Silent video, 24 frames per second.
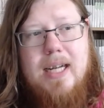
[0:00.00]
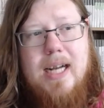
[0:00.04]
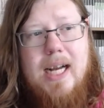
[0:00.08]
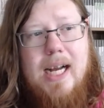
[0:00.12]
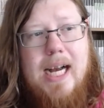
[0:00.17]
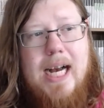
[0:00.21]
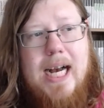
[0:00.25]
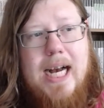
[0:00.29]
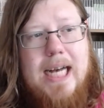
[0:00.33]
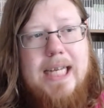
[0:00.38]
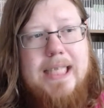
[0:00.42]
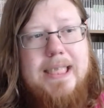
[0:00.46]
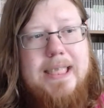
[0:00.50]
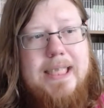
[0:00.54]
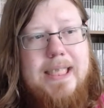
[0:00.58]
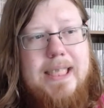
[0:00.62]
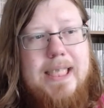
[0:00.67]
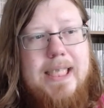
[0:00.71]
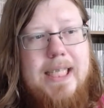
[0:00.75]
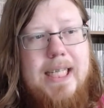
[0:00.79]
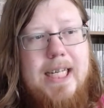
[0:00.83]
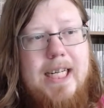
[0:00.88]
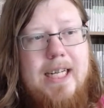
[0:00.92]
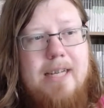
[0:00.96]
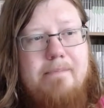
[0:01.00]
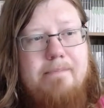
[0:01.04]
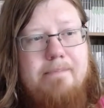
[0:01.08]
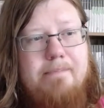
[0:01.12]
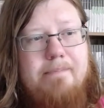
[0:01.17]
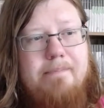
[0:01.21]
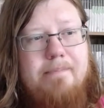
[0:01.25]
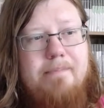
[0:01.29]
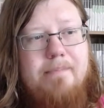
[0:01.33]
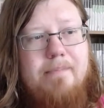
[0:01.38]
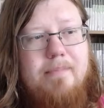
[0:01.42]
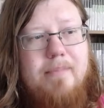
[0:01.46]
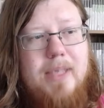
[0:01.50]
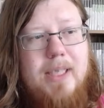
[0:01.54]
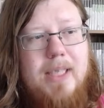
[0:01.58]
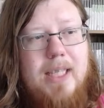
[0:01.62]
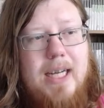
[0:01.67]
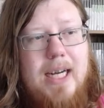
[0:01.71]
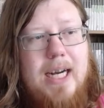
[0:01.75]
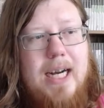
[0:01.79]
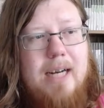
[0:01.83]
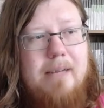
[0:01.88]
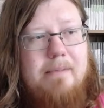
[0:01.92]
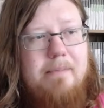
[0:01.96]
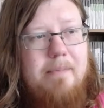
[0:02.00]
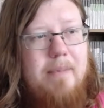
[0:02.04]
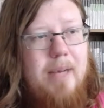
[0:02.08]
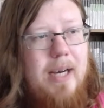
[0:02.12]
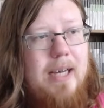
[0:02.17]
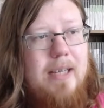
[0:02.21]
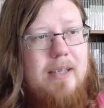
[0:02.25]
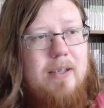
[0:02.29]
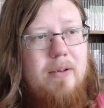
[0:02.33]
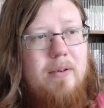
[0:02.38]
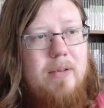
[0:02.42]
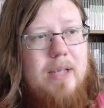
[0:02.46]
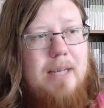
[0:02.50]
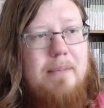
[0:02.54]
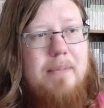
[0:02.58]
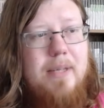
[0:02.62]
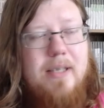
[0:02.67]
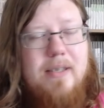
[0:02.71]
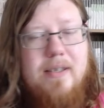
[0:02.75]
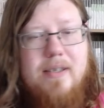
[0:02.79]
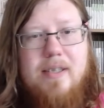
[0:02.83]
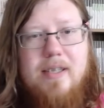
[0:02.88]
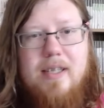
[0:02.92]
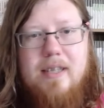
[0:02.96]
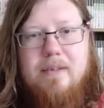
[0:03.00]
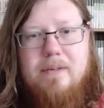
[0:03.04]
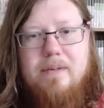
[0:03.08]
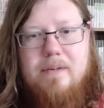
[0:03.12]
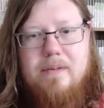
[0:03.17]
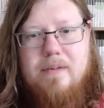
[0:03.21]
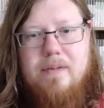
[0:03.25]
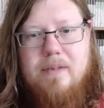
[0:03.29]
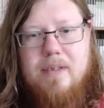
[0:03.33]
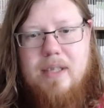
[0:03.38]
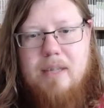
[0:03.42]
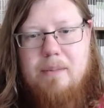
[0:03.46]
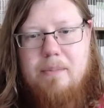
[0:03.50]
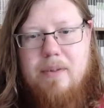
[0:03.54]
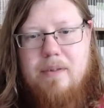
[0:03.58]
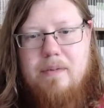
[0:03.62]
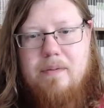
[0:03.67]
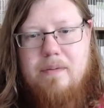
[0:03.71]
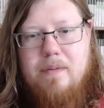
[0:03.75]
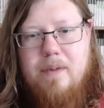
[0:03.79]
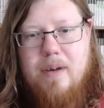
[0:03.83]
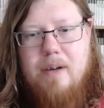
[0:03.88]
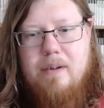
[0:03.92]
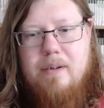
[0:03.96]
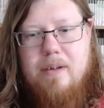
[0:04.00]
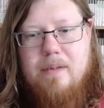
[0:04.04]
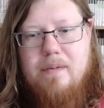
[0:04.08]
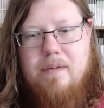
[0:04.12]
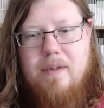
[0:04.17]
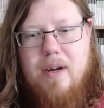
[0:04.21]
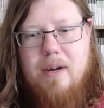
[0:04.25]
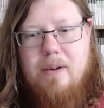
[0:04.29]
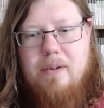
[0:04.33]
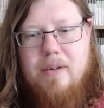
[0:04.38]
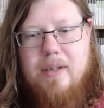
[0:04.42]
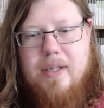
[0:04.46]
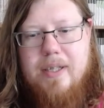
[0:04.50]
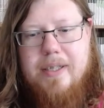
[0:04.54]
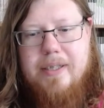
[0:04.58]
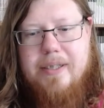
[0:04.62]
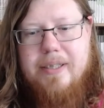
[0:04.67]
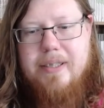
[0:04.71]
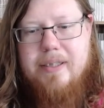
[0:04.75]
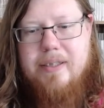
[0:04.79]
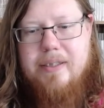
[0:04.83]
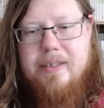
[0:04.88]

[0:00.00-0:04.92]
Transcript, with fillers: And um, yeah, I know that myself can be very, very